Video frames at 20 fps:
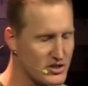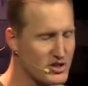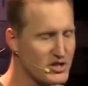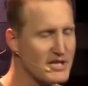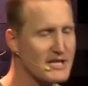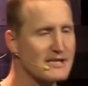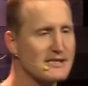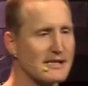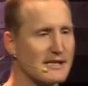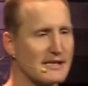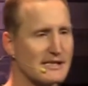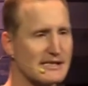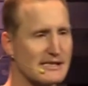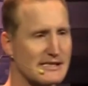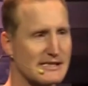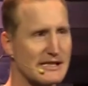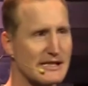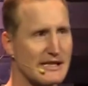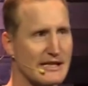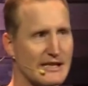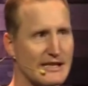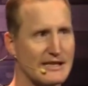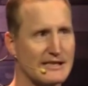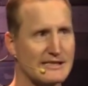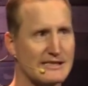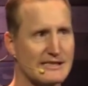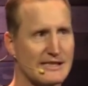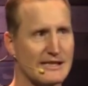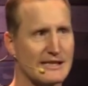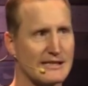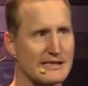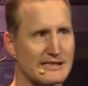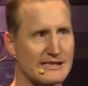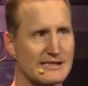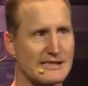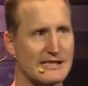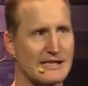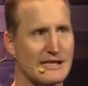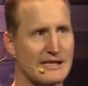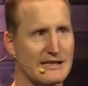Jesus
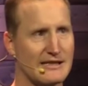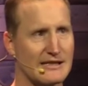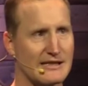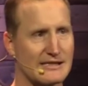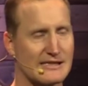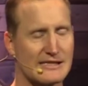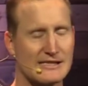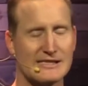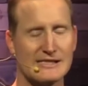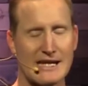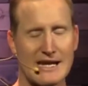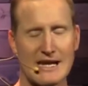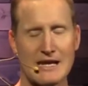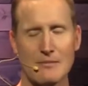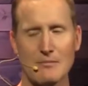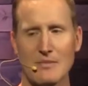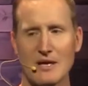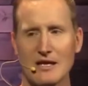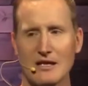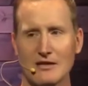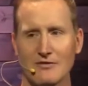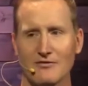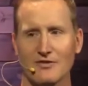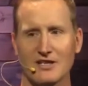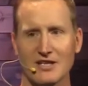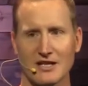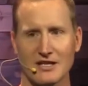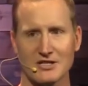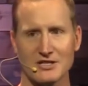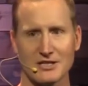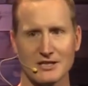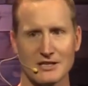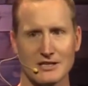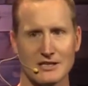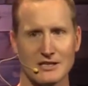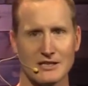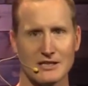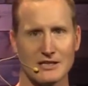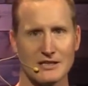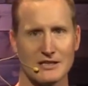extends the same invitation
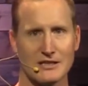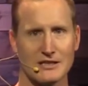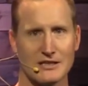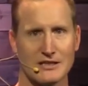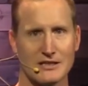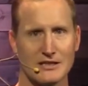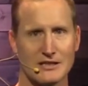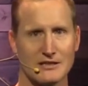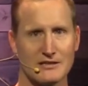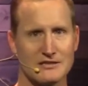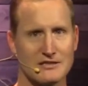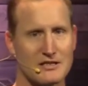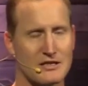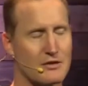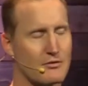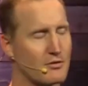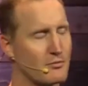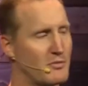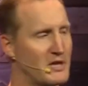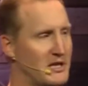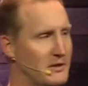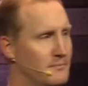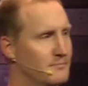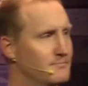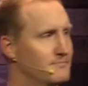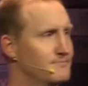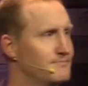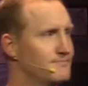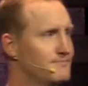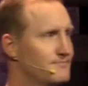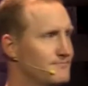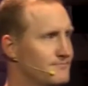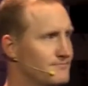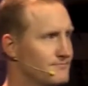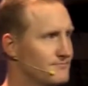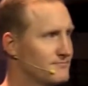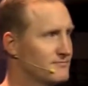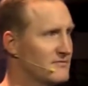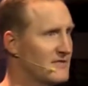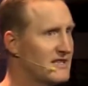to you and me.
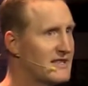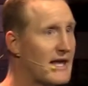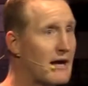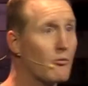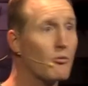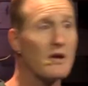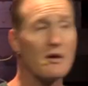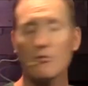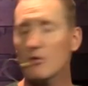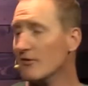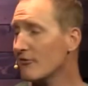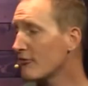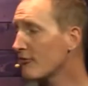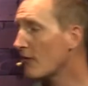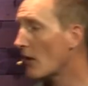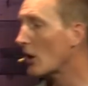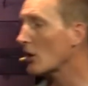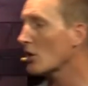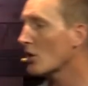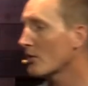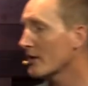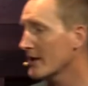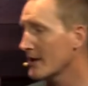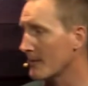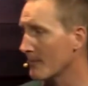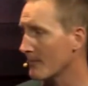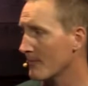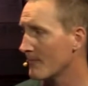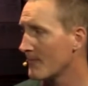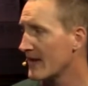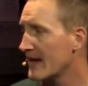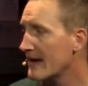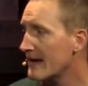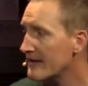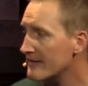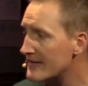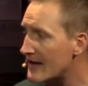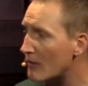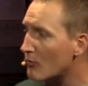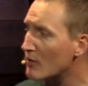That we would follow him,
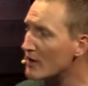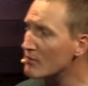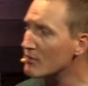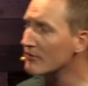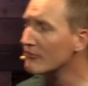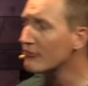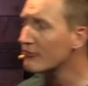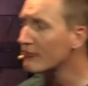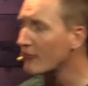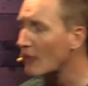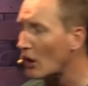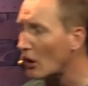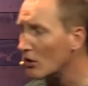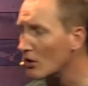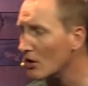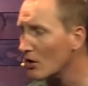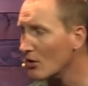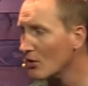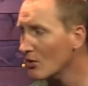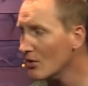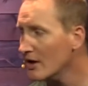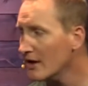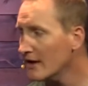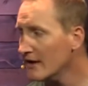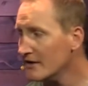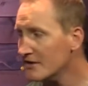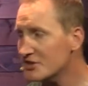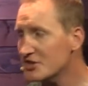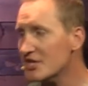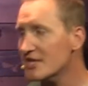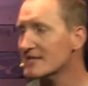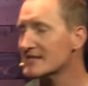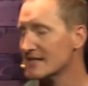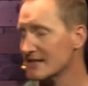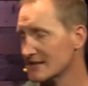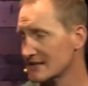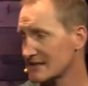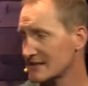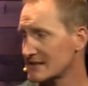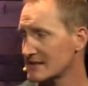that we would follow
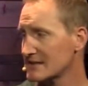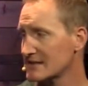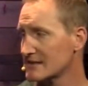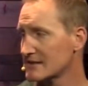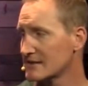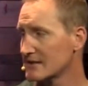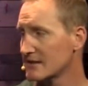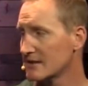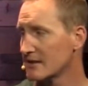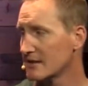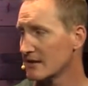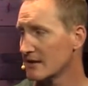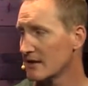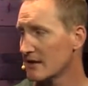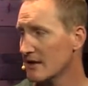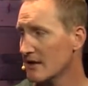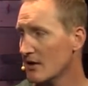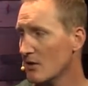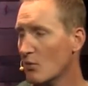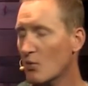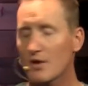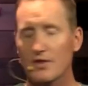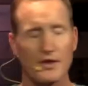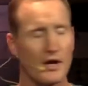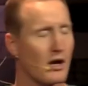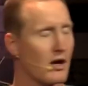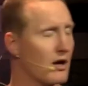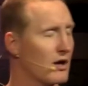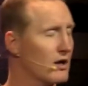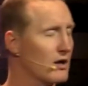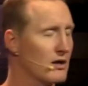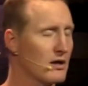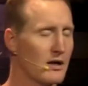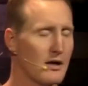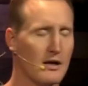Jesus with our